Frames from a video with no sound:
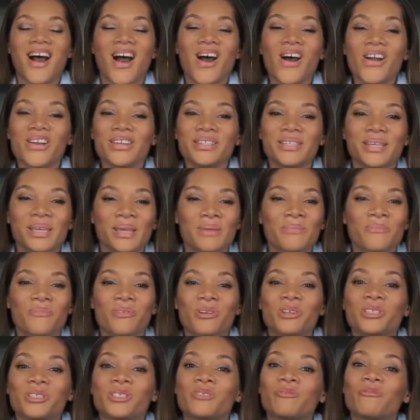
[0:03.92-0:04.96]
Our team
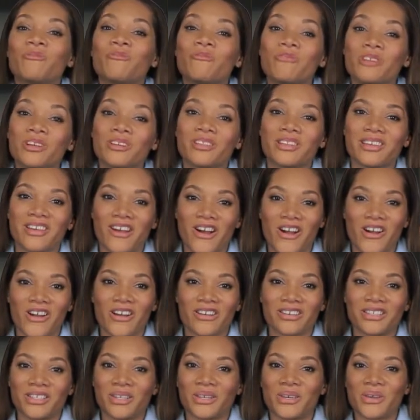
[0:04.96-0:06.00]
works really
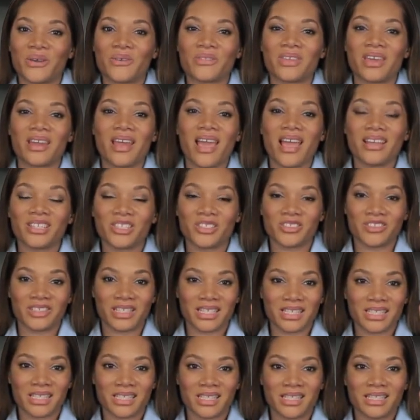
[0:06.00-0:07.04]
hard to go that extra
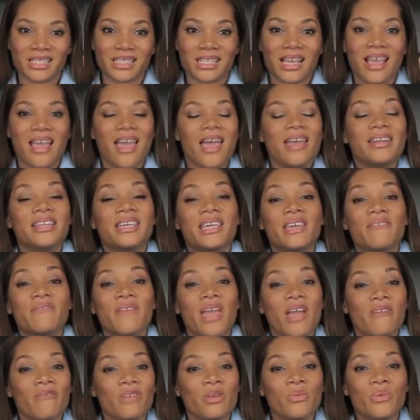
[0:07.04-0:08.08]
distance and give
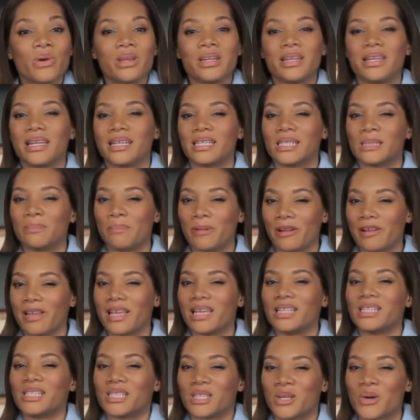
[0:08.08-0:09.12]
everyone an
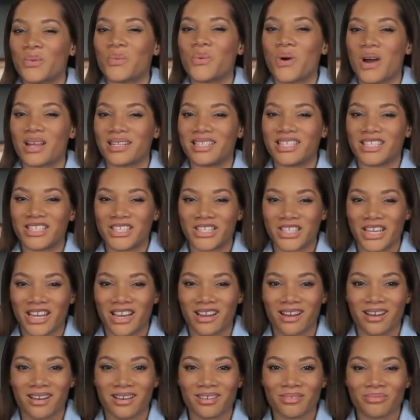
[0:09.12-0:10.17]
experience they'll want to
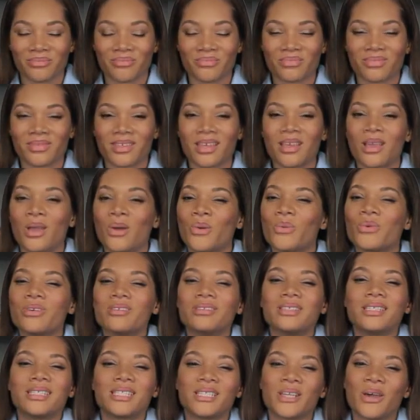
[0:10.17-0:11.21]
share. We're
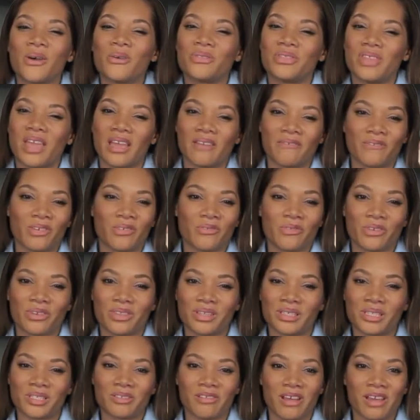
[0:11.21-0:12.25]
so thankful for
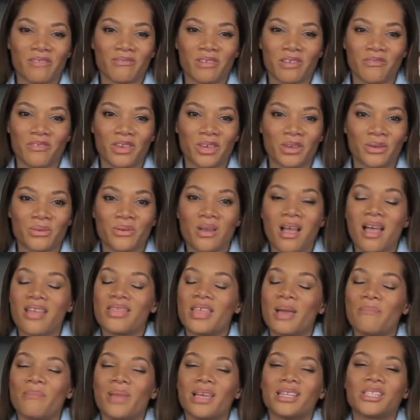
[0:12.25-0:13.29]
this great review
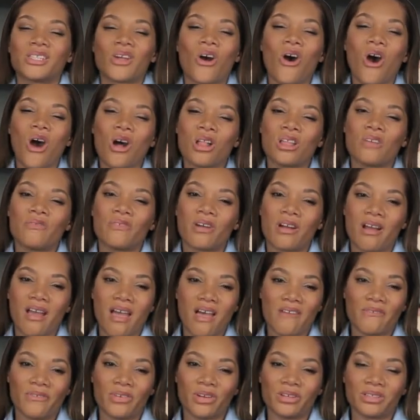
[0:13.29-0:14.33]
that makes all of our
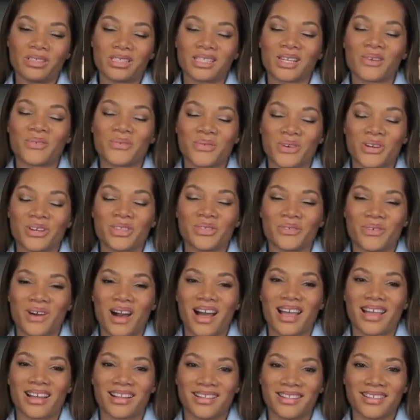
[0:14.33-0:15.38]
efforts
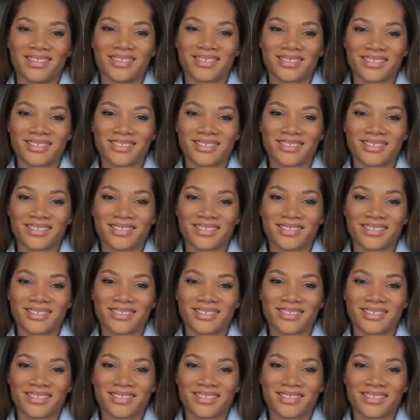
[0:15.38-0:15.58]
worthwhile.